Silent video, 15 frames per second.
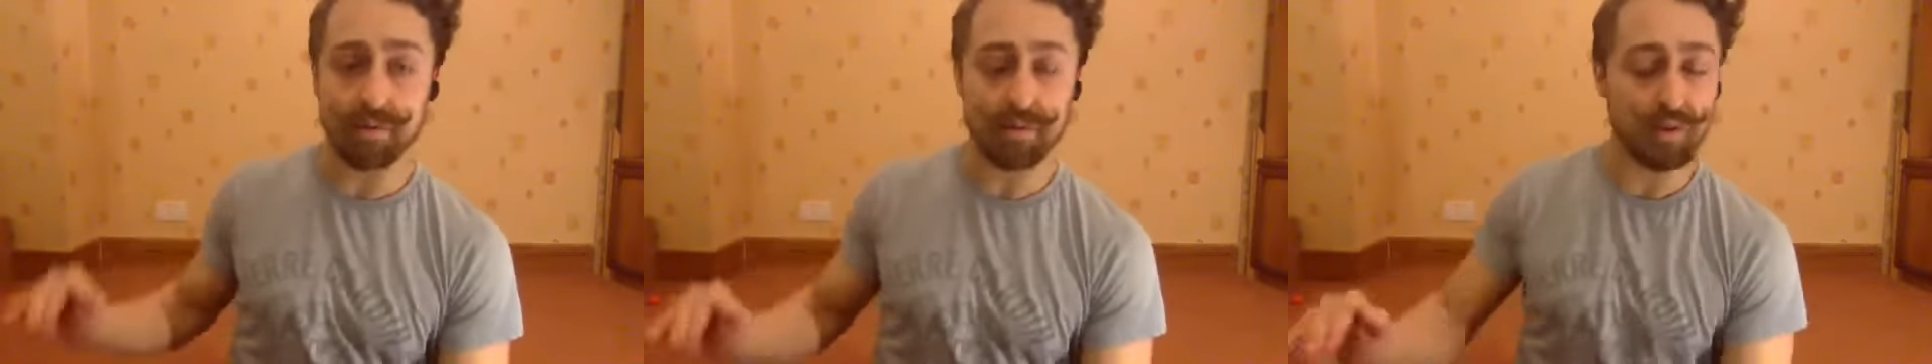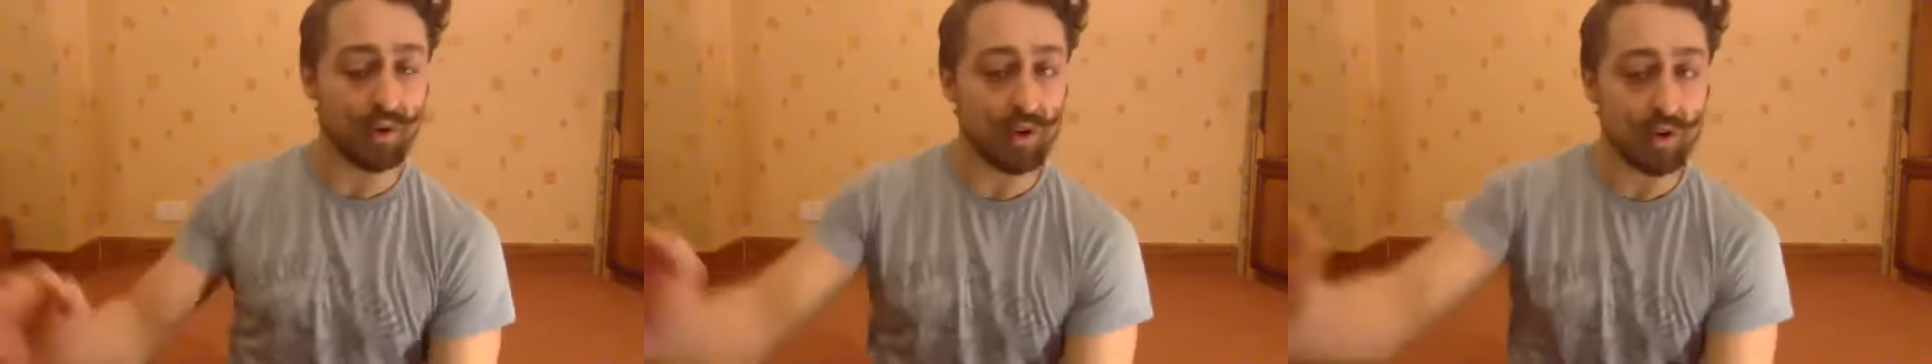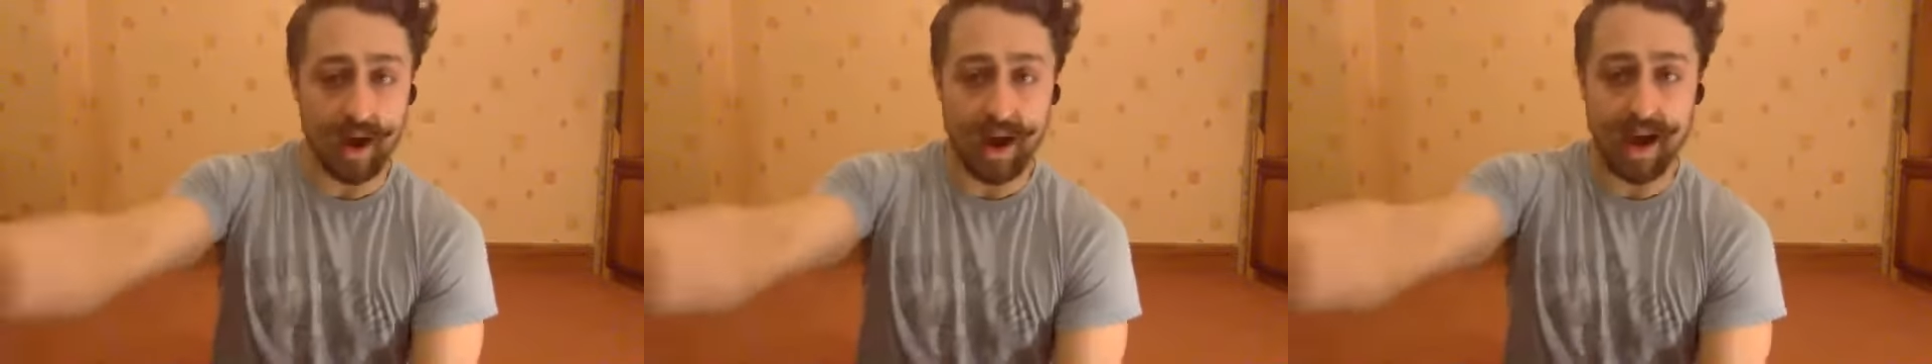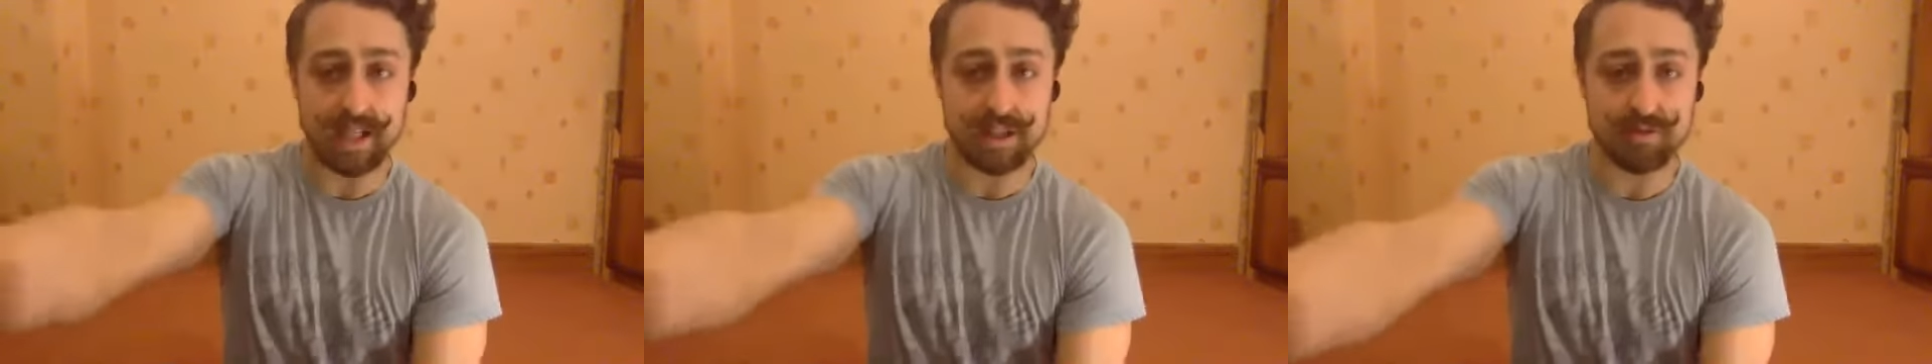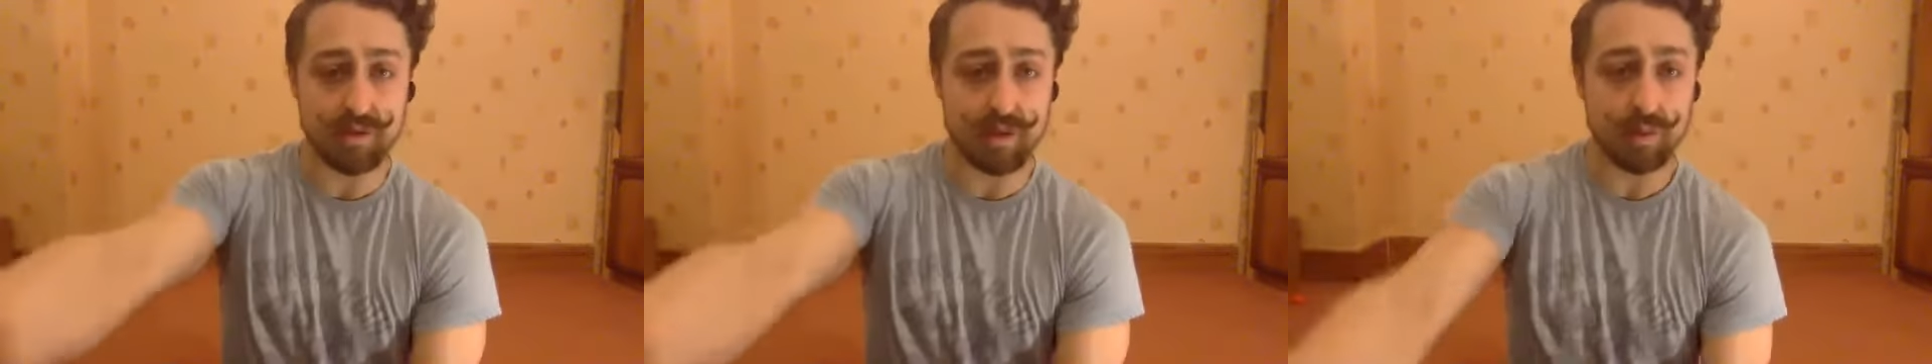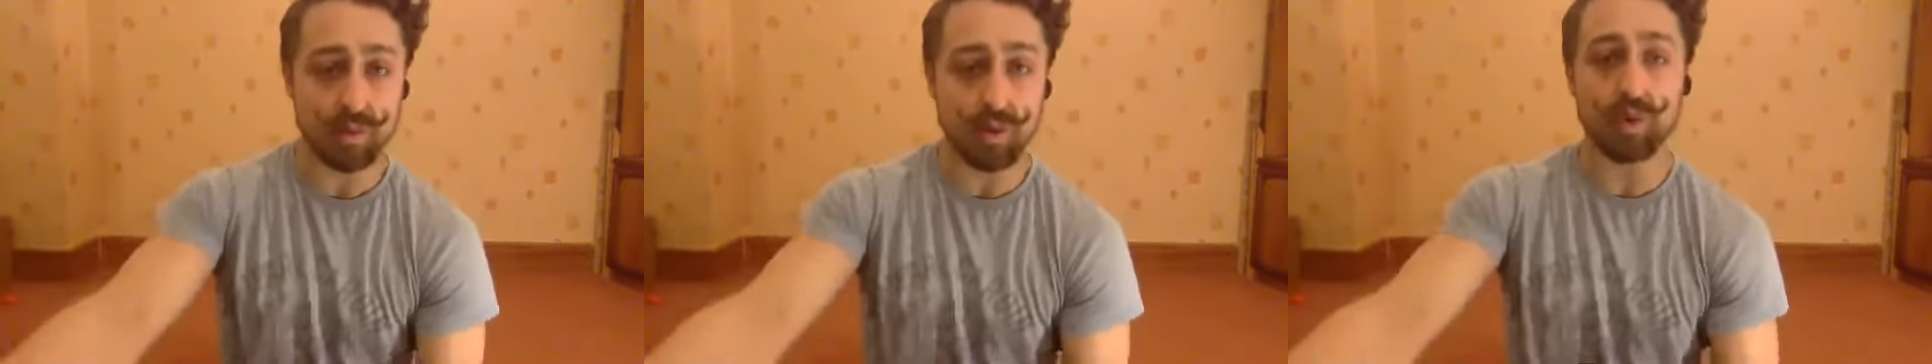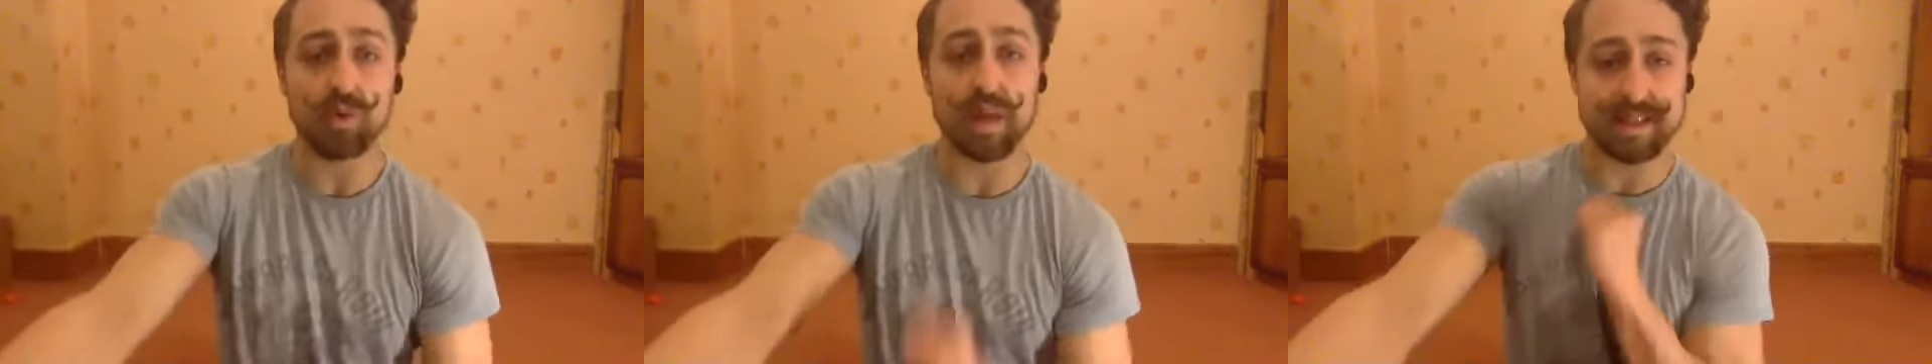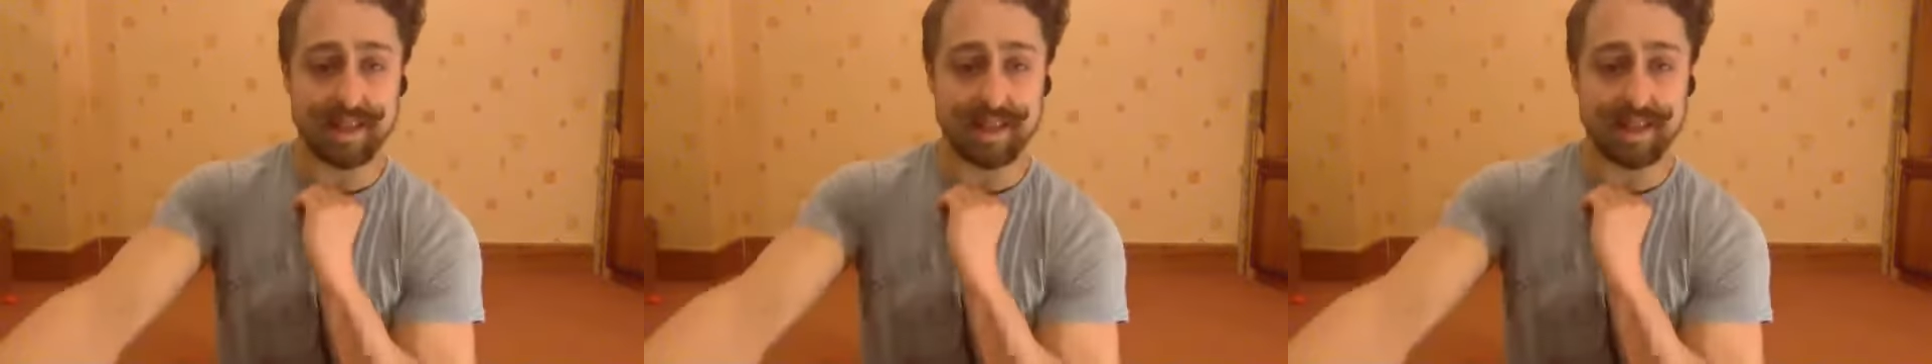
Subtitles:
on the floor and your hands are on the wall.